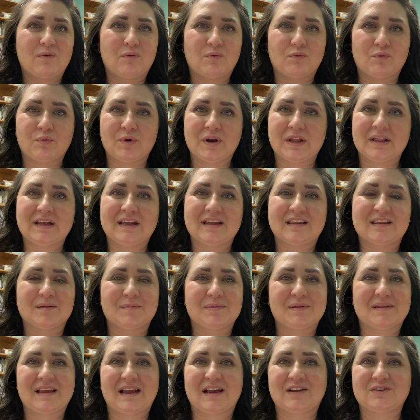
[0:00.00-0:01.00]
really
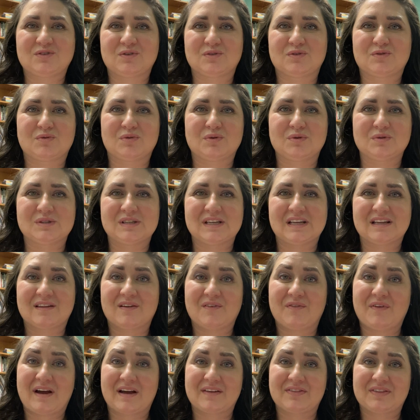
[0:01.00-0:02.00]
substantial truths, is
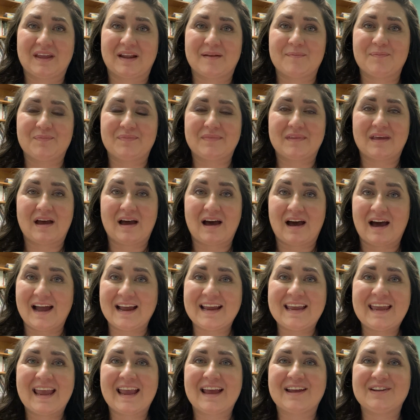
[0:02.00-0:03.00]
the fact that
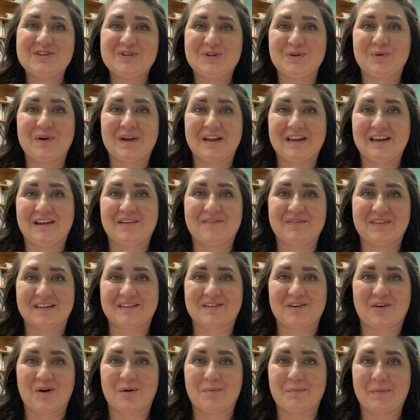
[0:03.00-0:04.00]
I can't do any of
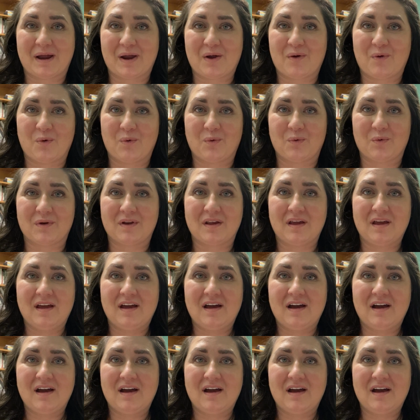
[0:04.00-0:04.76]
this on my own.